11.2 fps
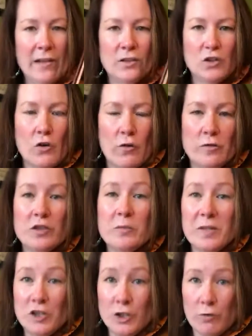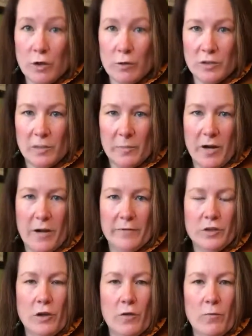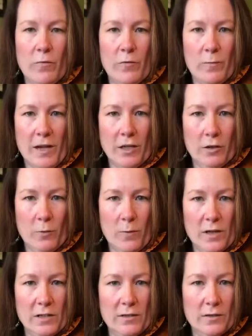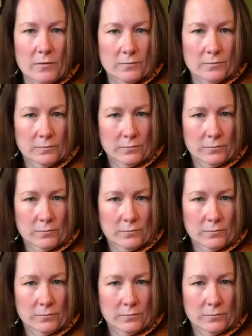and so it would just be 2 notes above. So the regular one is like